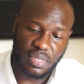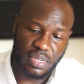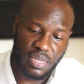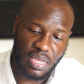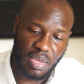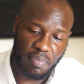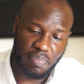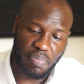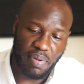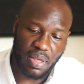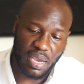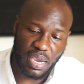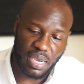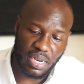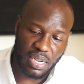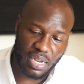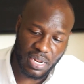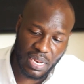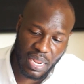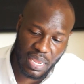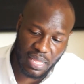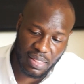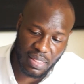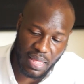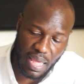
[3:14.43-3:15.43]
I plug it in
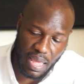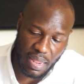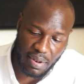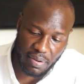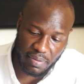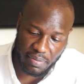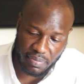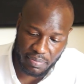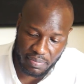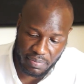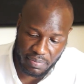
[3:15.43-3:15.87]
like that,